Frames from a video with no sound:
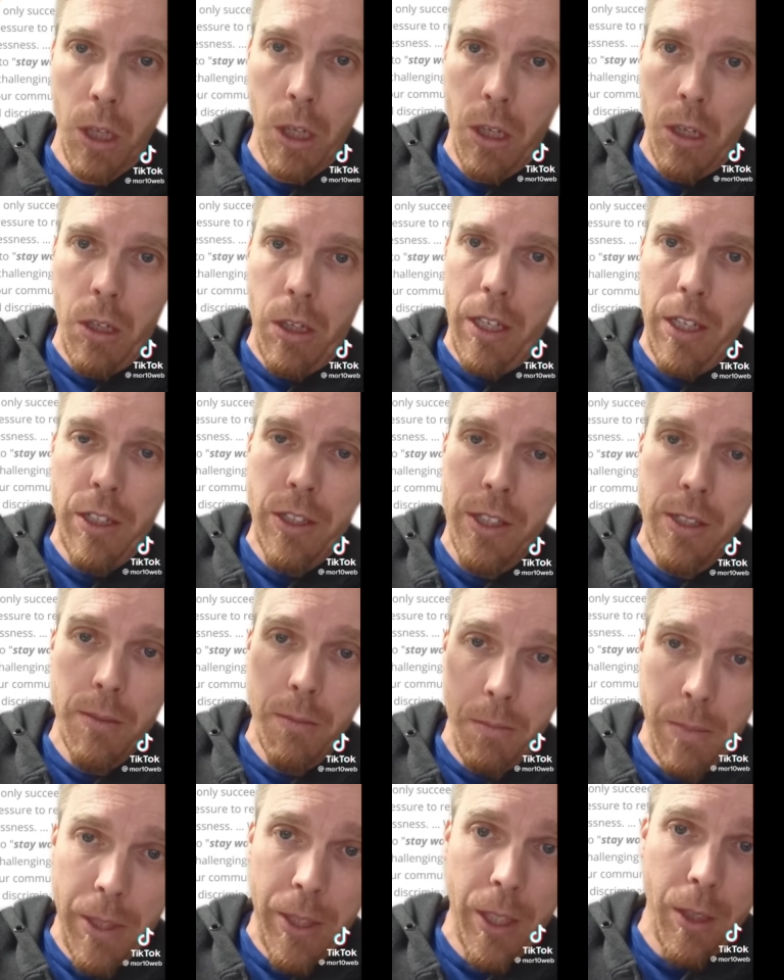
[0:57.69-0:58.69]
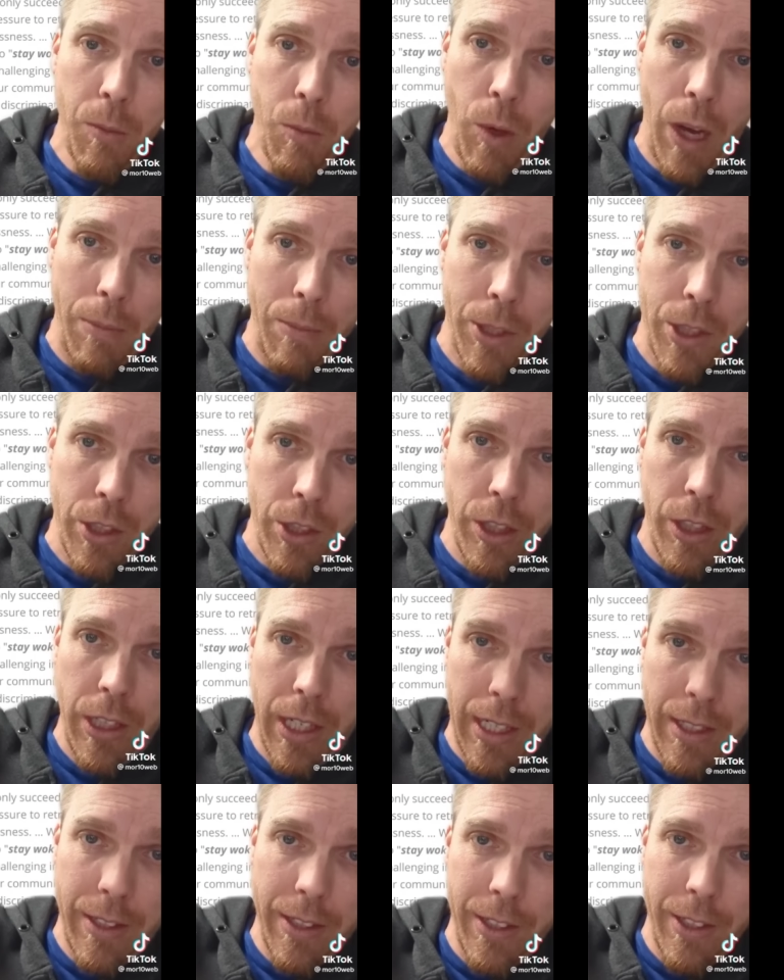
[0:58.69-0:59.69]
Elon Musk found
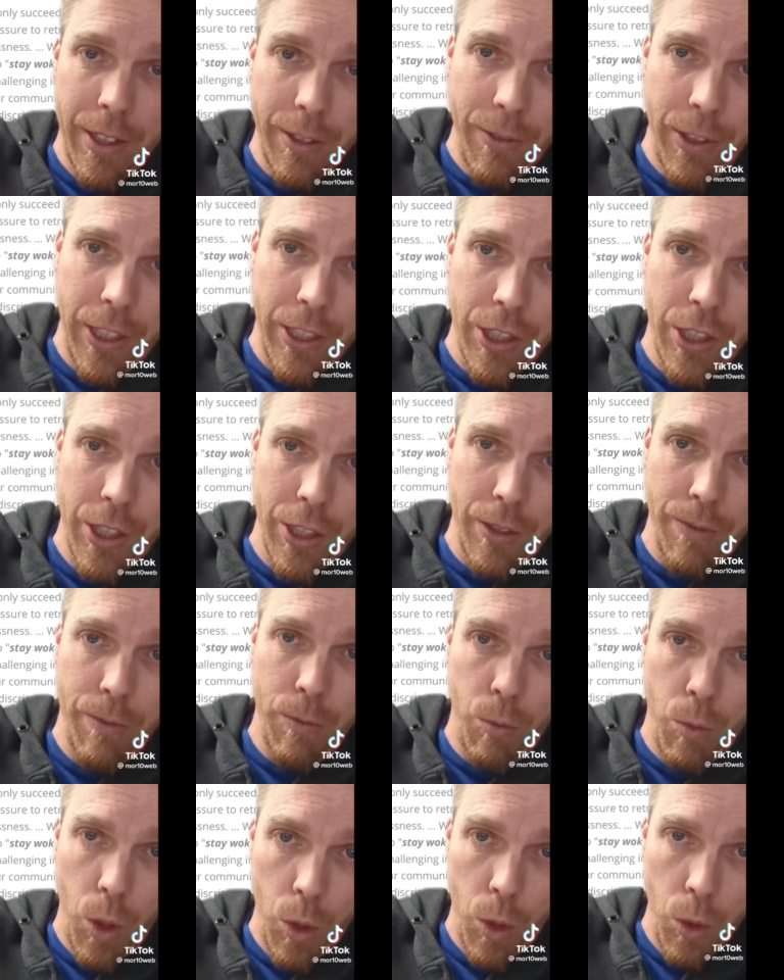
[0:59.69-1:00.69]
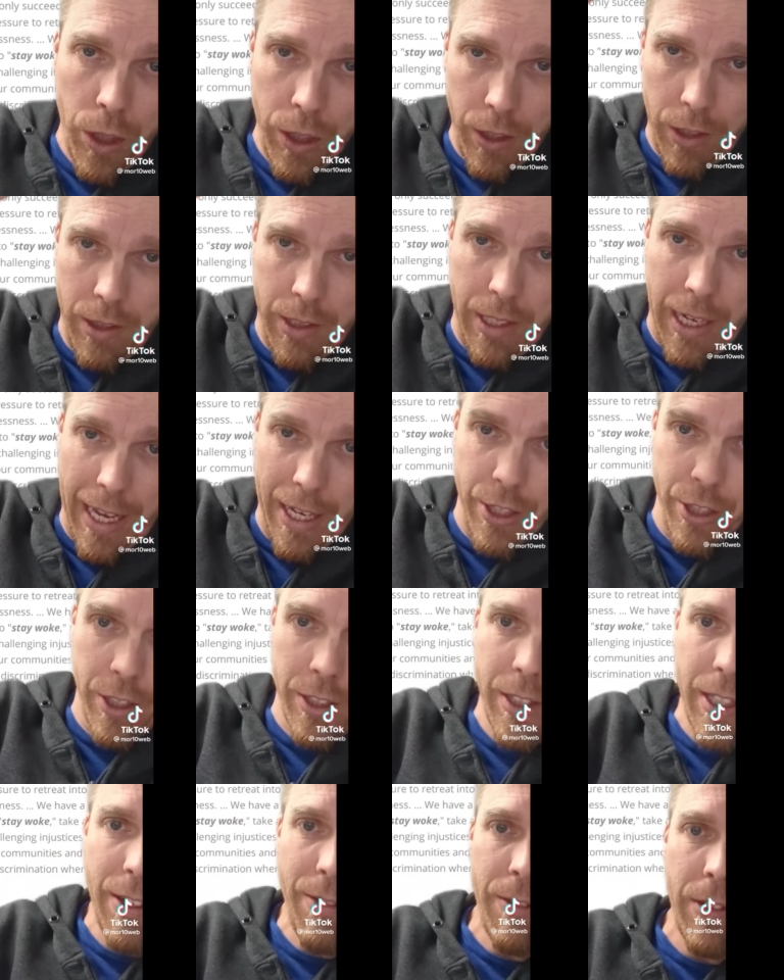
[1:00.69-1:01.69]
hashtag Stay Woke merchandise in a closet at
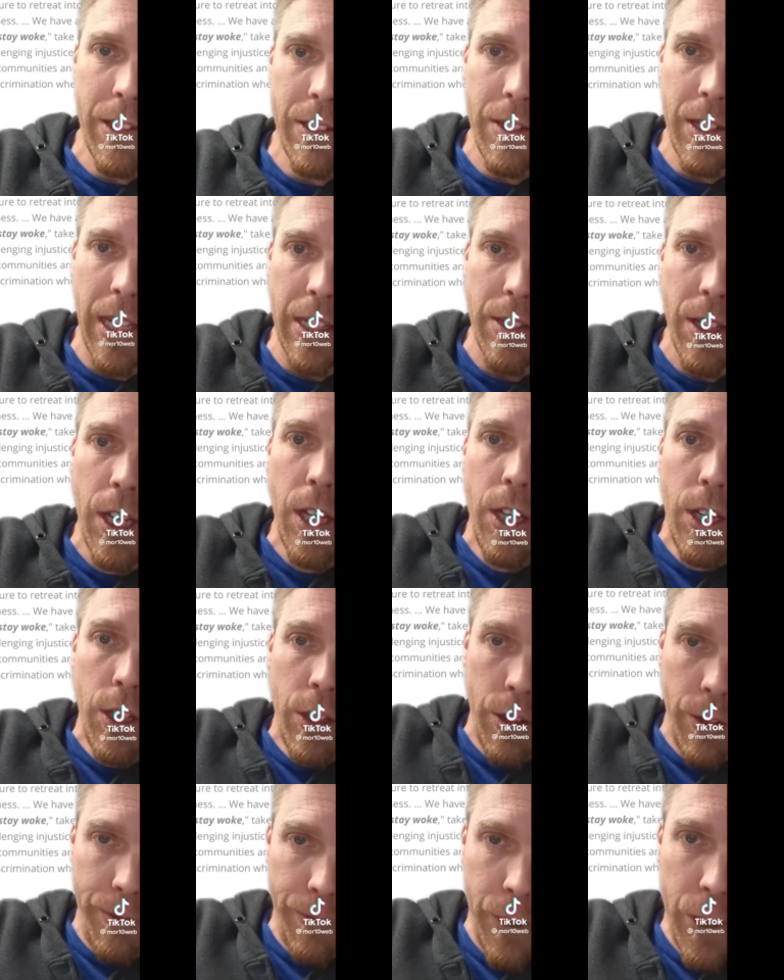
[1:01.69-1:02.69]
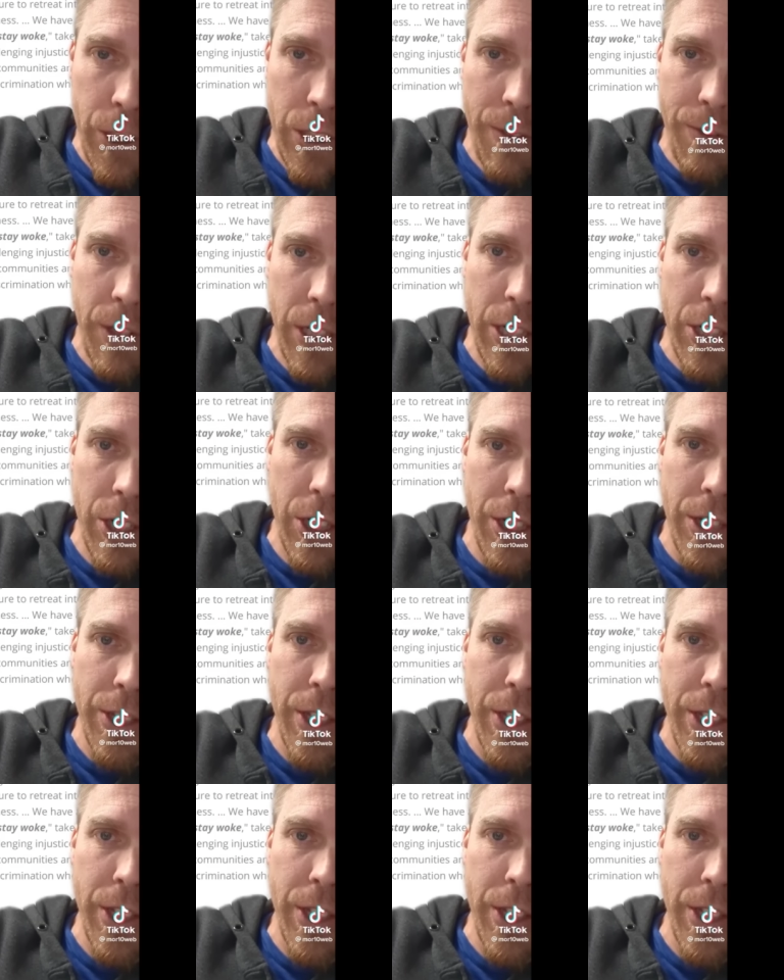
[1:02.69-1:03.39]
Twitter headquarters, quote, for